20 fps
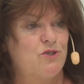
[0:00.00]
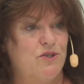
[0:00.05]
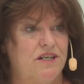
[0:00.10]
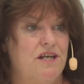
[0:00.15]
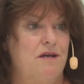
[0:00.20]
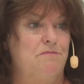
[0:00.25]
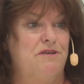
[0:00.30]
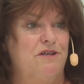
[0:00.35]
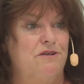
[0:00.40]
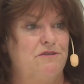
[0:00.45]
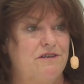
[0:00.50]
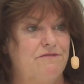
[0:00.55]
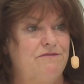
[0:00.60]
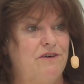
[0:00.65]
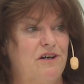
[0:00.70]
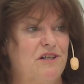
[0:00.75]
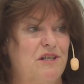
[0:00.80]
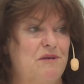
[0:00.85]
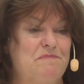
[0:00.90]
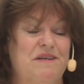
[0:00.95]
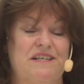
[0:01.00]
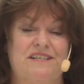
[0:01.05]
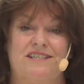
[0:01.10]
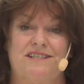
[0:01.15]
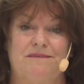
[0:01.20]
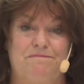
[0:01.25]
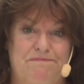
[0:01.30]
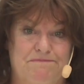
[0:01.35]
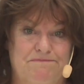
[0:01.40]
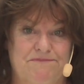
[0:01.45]
good embryo development
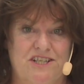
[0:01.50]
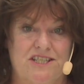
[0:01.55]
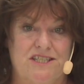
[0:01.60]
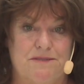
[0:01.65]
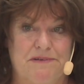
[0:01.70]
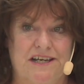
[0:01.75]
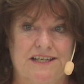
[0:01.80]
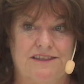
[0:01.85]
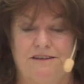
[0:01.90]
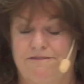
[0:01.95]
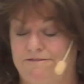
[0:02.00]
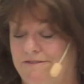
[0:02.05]
despite the